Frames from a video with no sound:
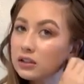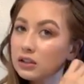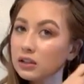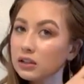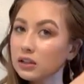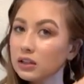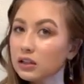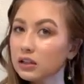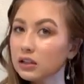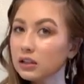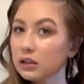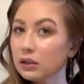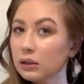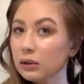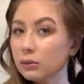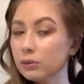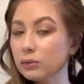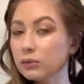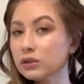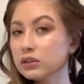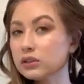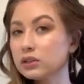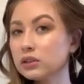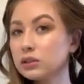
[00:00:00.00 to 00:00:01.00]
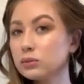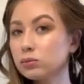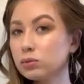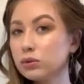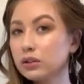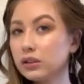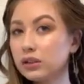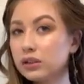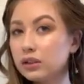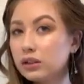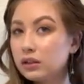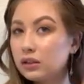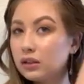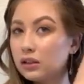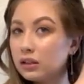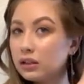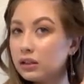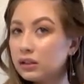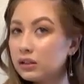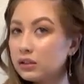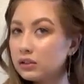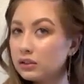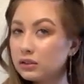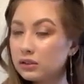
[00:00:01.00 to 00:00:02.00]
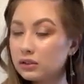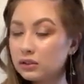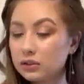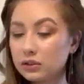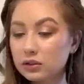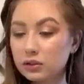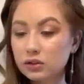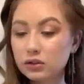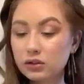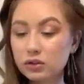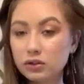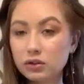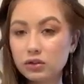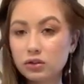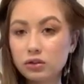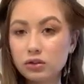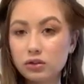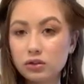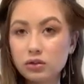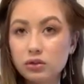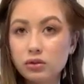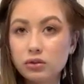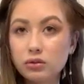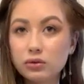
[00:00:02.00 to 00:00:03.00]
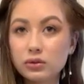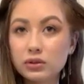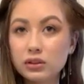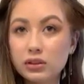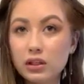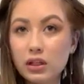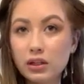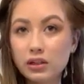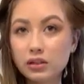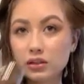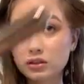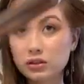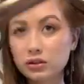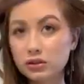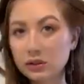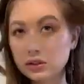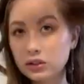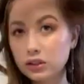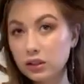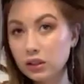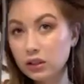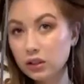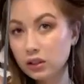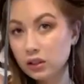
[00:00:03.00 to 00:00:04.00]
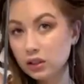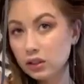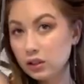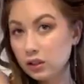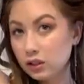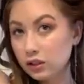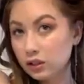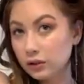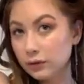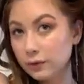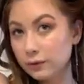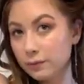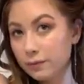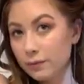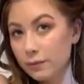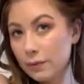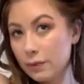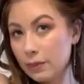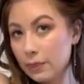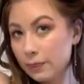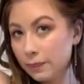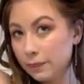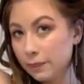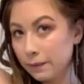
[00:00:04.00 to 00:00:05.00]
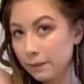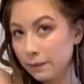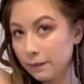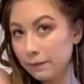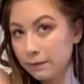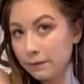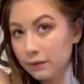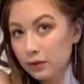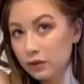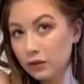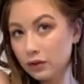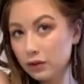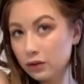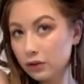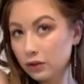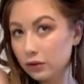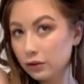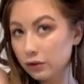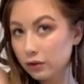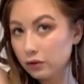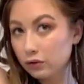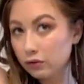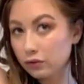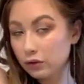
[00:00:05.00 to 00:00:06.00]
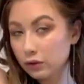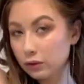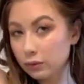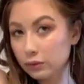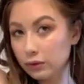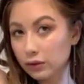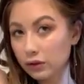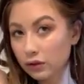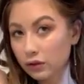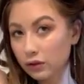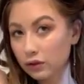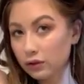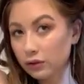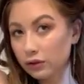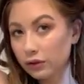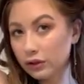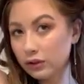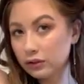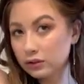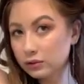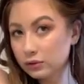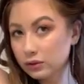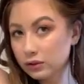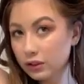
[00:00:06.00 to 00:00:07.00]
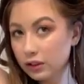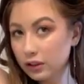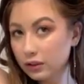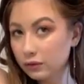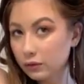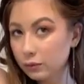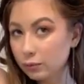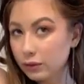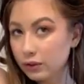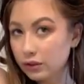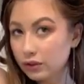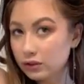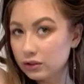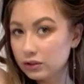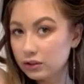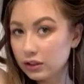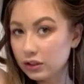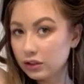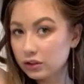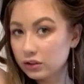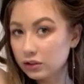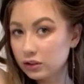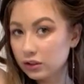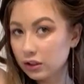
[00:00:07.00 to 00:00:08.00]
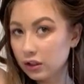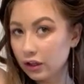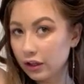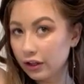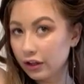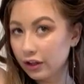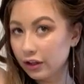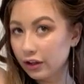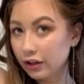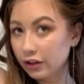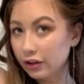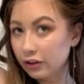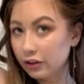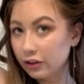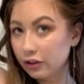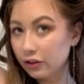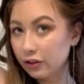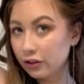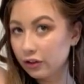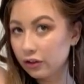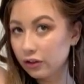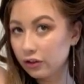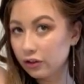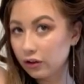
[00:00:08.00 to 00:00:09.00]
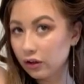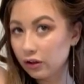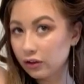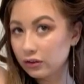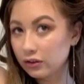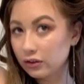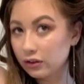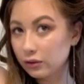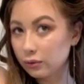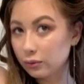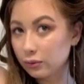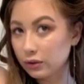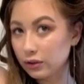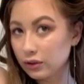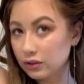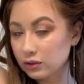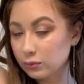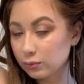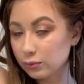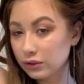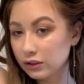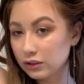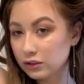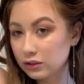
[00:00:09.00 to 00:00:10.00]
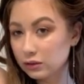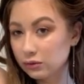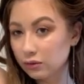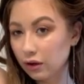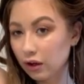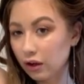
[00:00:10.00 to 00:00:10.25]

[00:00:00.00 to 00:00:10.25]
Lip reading: I'm gonna split these into two sections here. Go the front one. Okay, this was kind of a bigger section than I thought that it was, but that's okay.